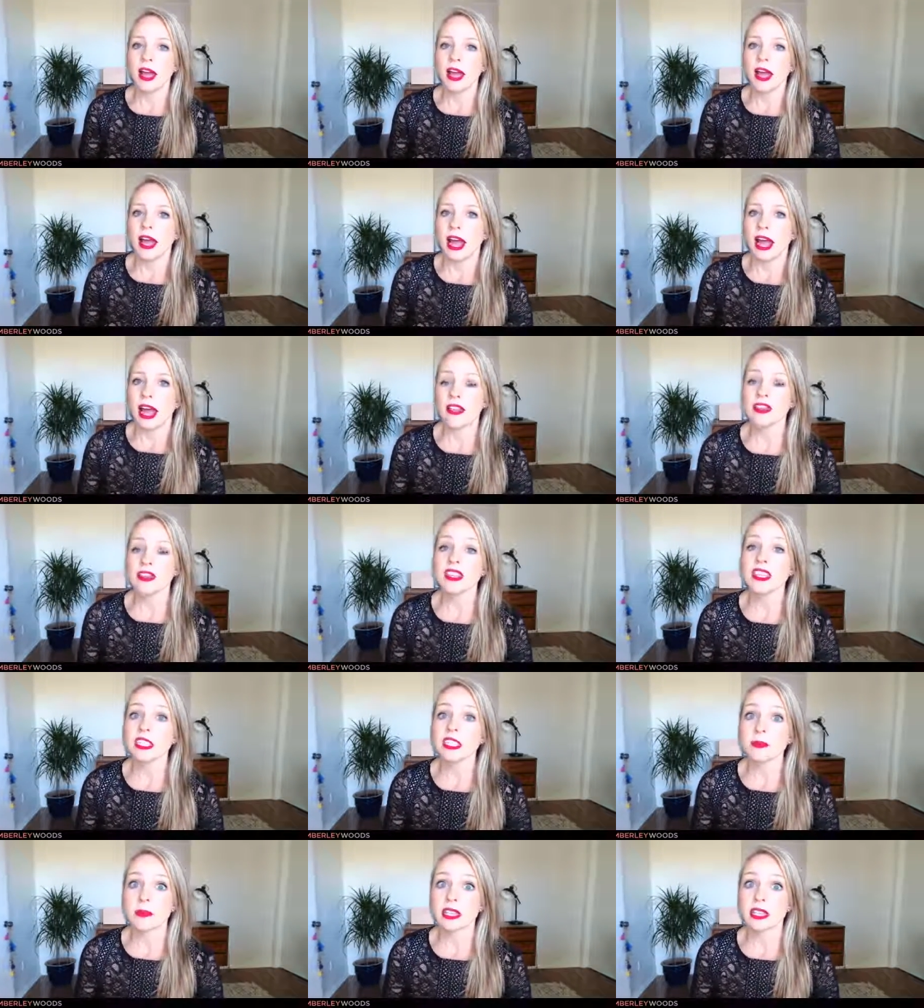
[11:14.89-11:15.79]
And this
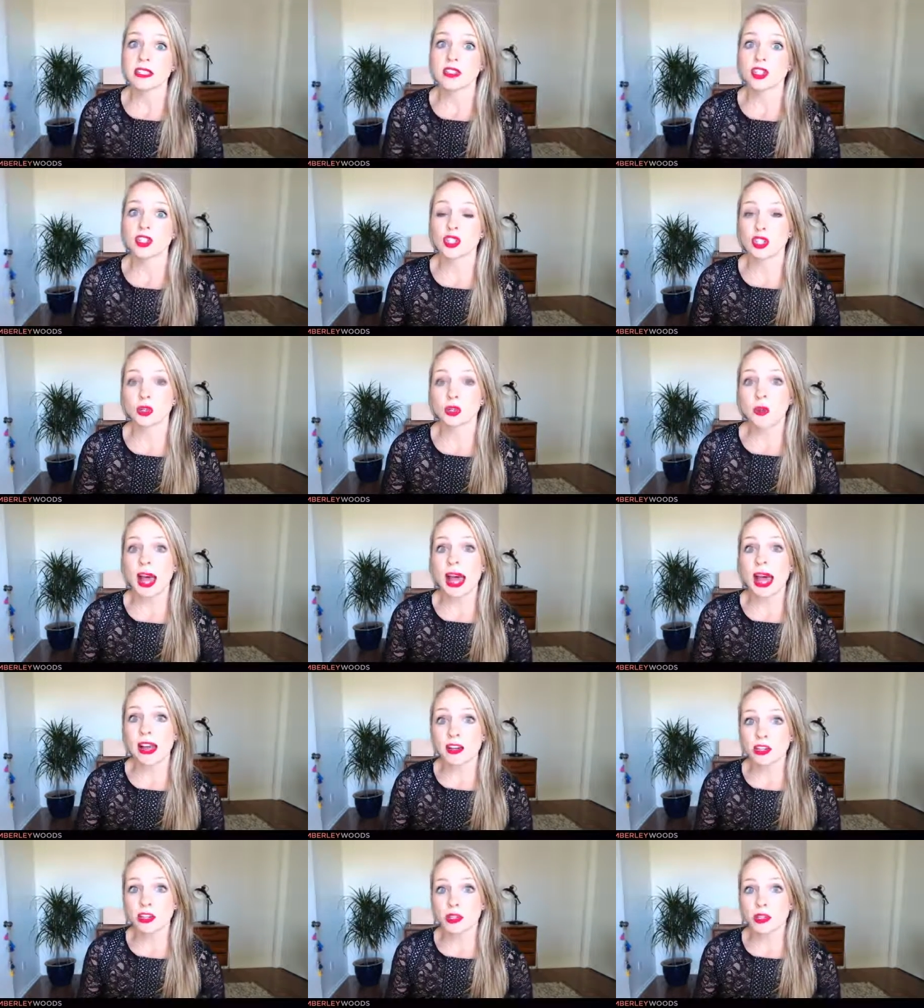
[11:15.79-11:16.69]
means to
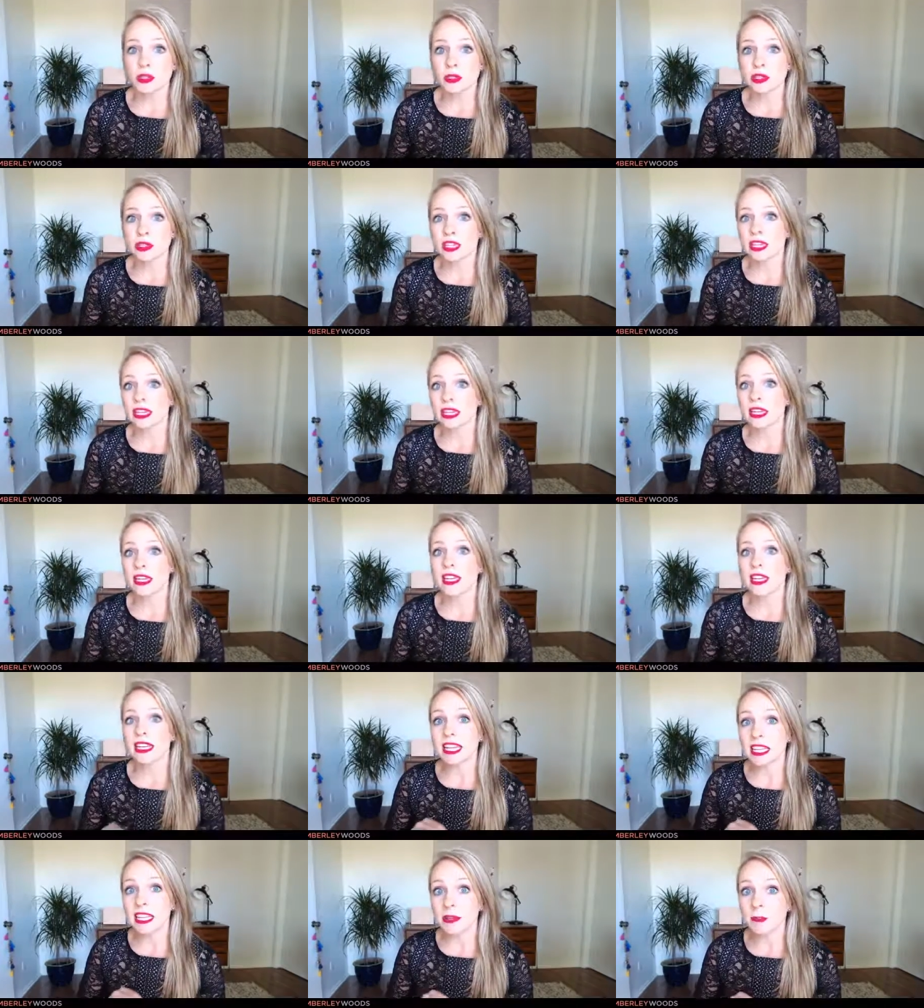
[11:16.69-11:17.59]
actually
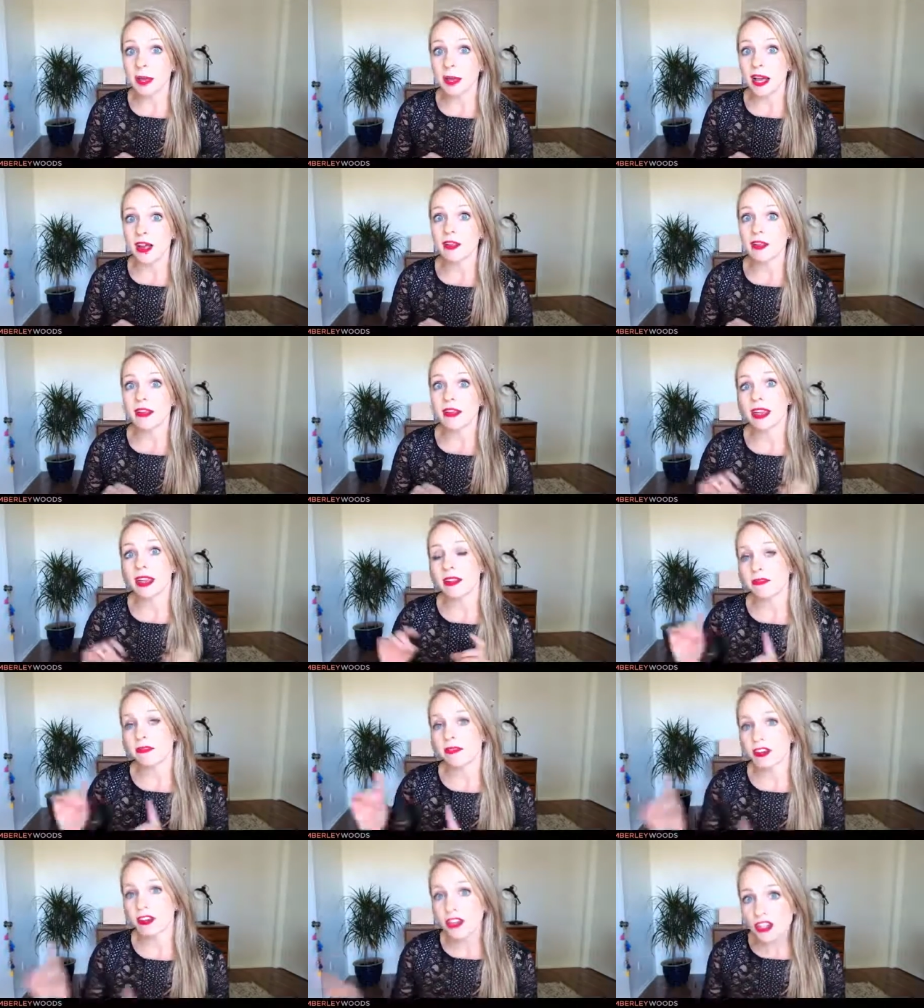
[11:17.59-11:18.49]
email a
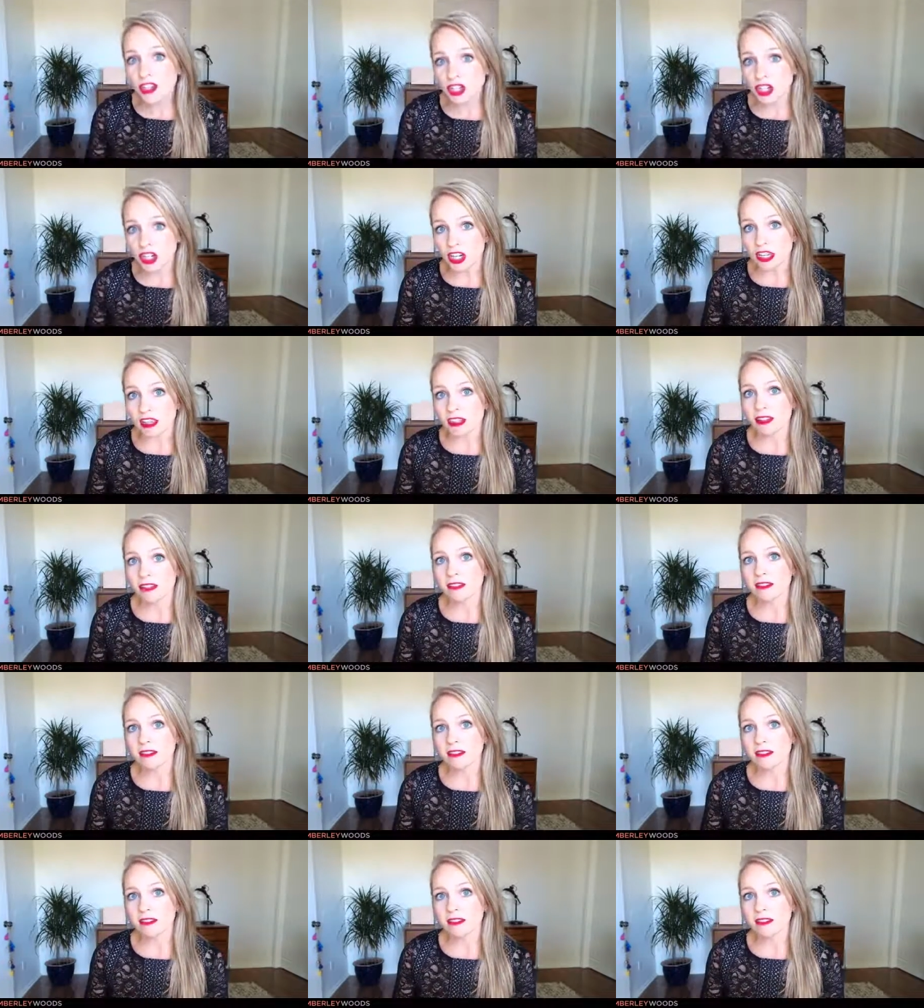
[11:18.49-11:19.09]
version,